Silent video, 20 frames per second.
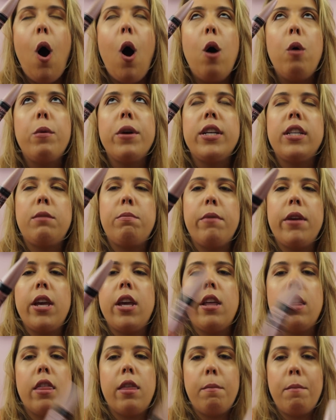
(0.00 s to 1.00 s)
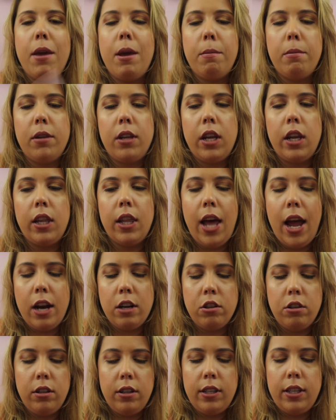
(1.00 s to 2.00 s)
always be the Maybelline
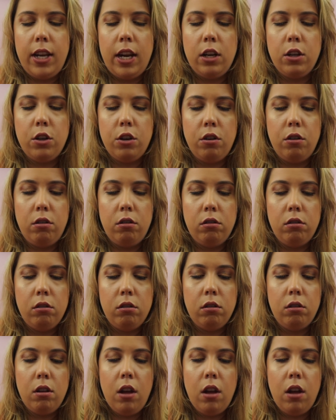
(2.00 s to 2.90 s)
Lash Sensational.